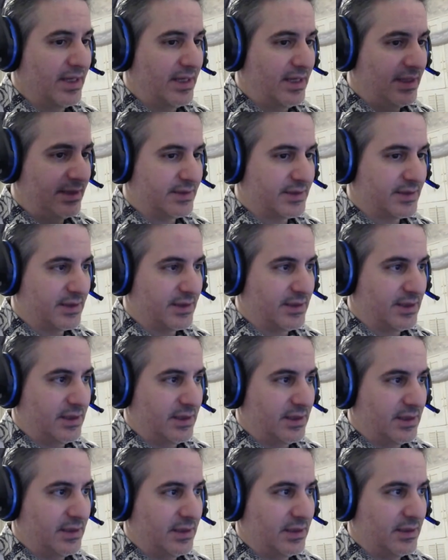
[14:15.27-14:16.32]
it's
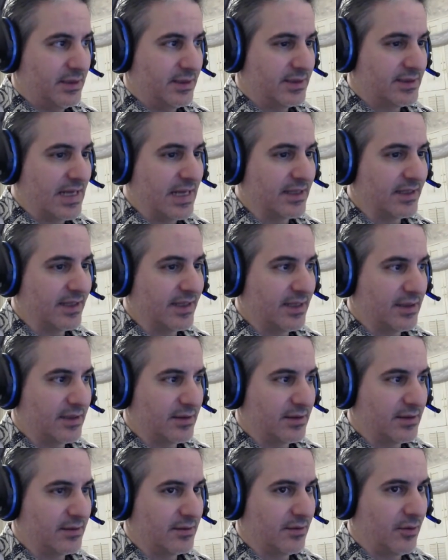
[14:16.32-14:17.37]
not like
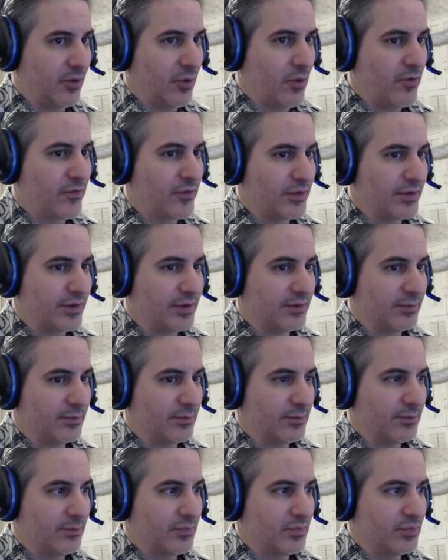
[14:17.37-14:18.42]
overly
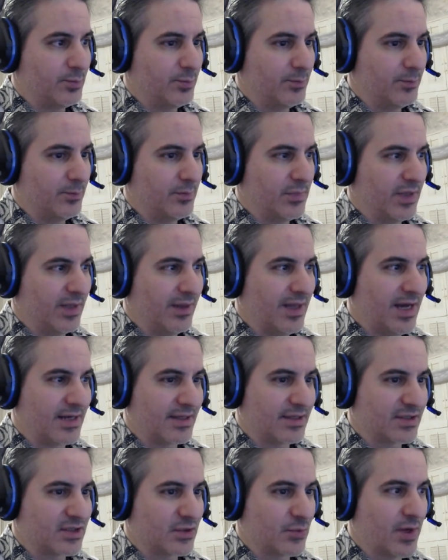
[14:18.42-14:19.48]
a lot
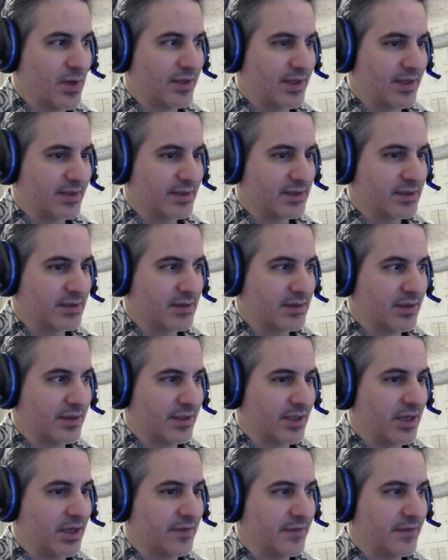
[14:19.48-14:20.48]
of swelling that's cutting off.